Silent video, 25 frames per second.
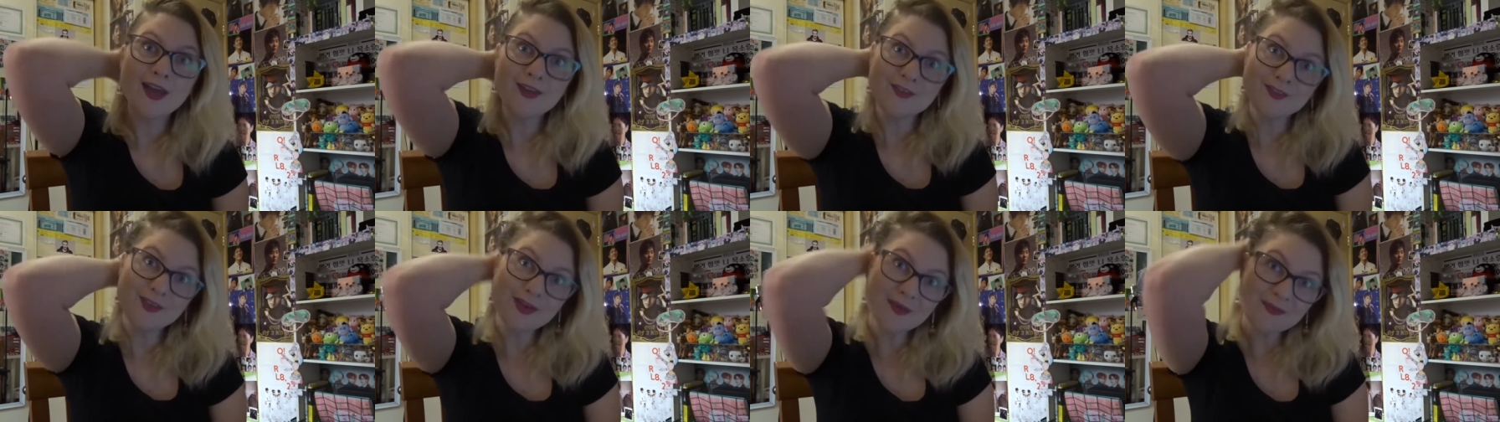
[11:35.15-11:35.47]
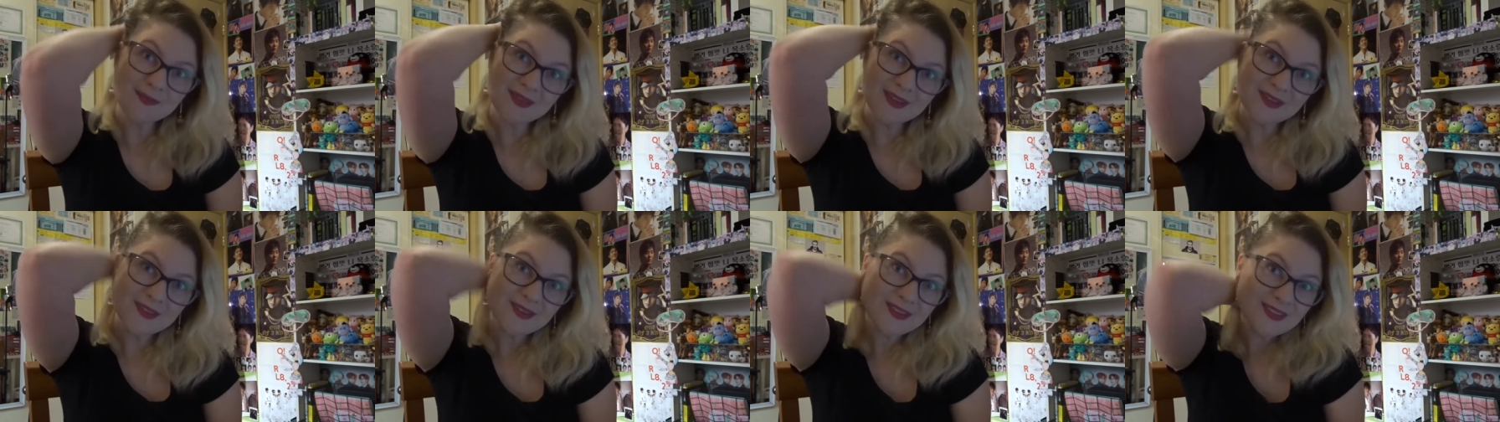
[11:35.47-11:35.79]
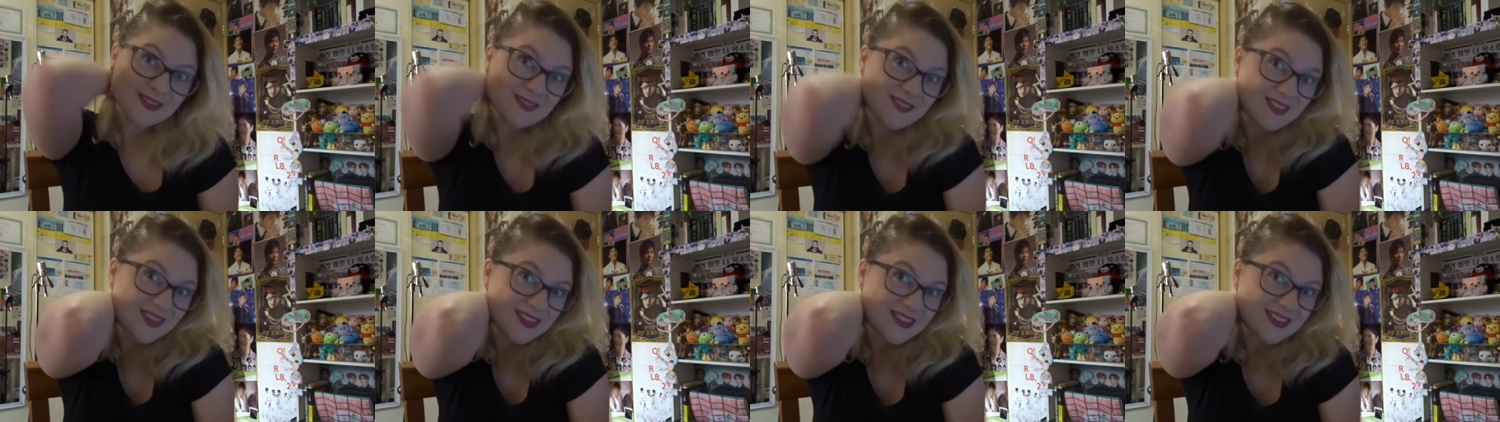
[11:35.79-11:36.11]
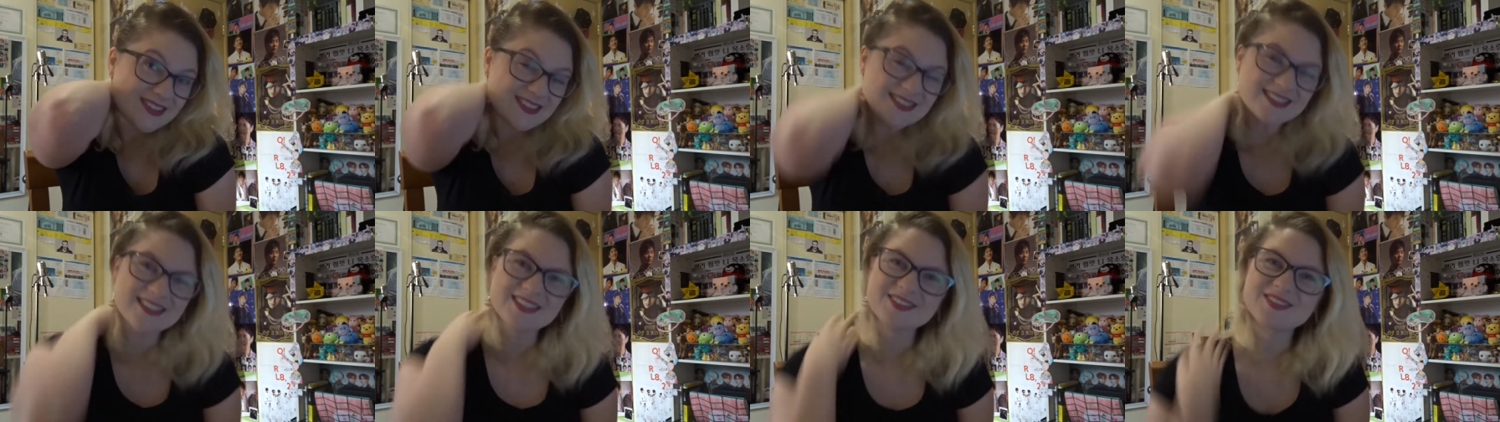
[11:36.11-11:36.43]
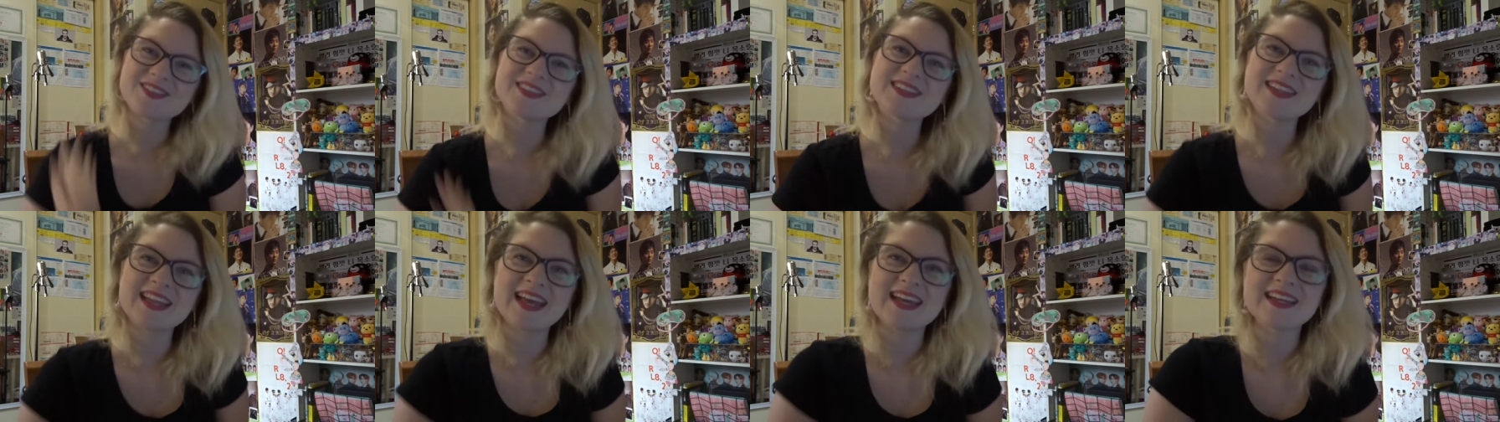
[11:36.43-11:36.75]
friend me on all of those if
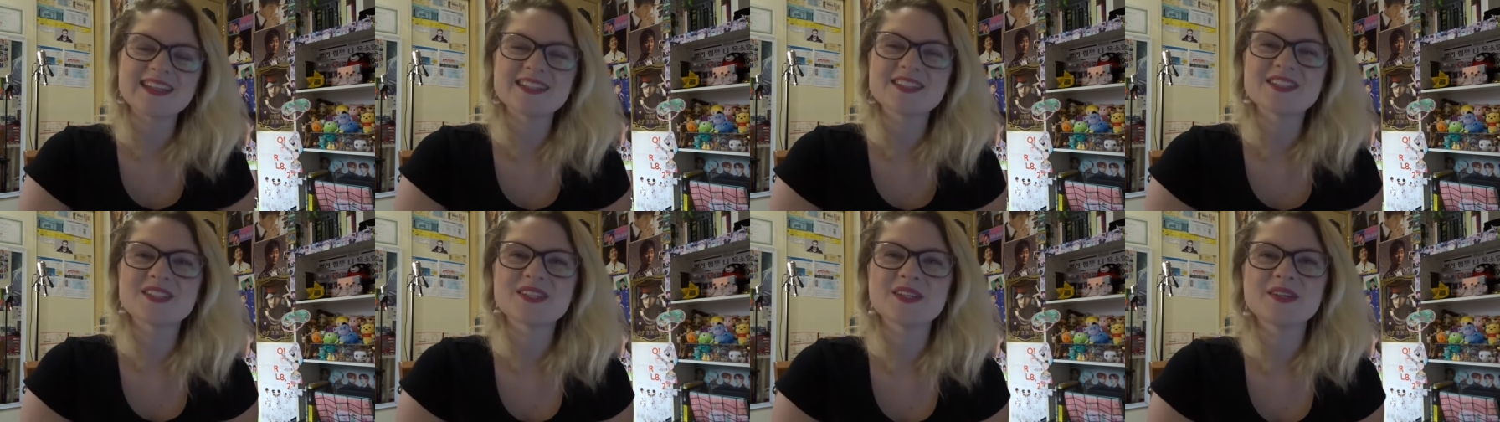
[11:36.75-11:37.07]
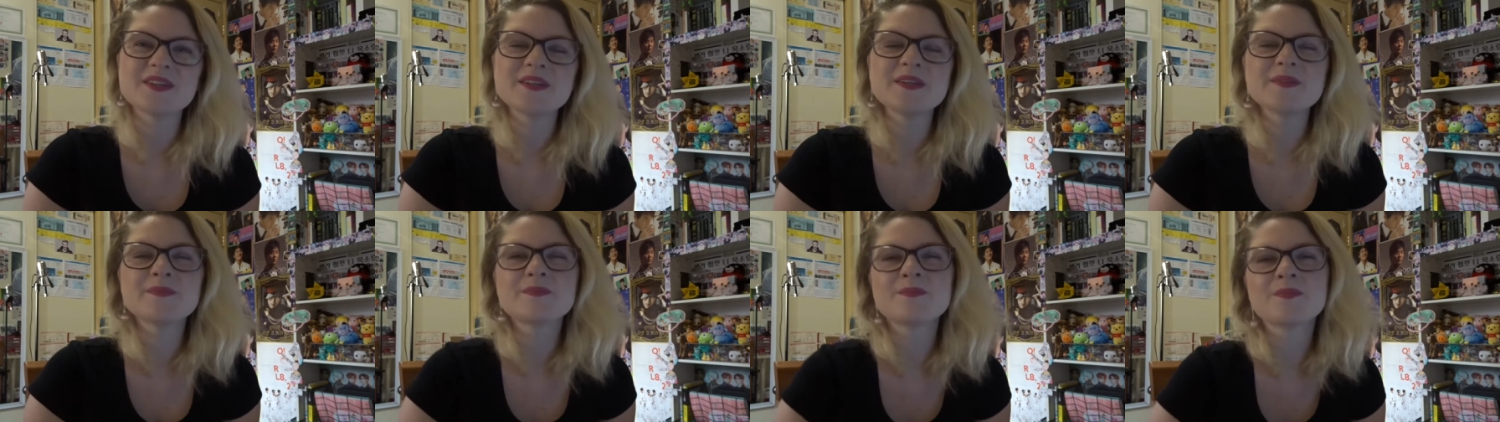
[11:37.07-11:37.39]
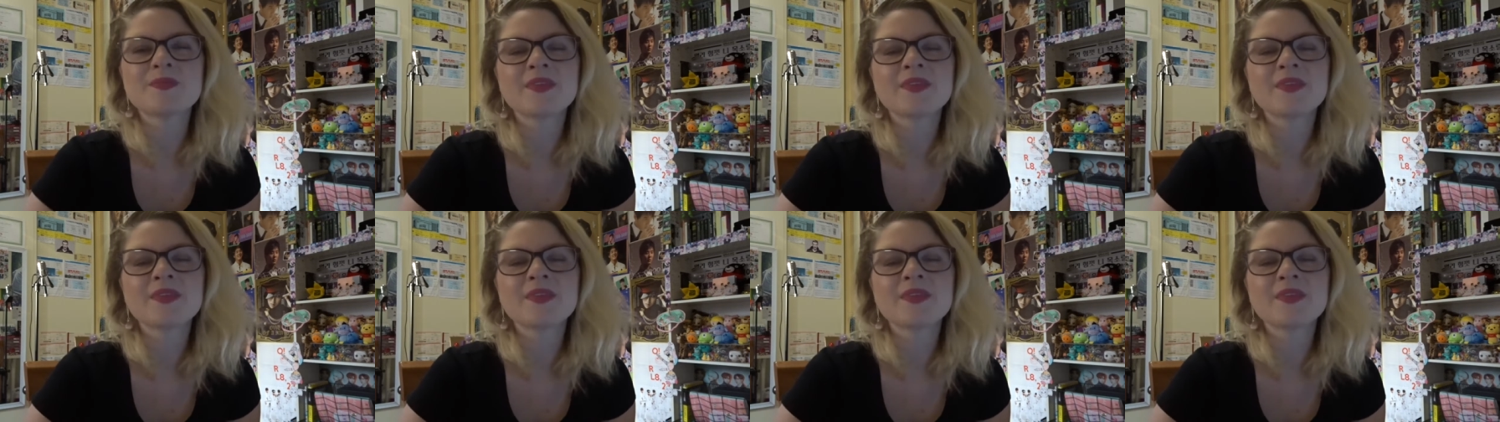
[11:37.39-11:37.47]
you'd like to.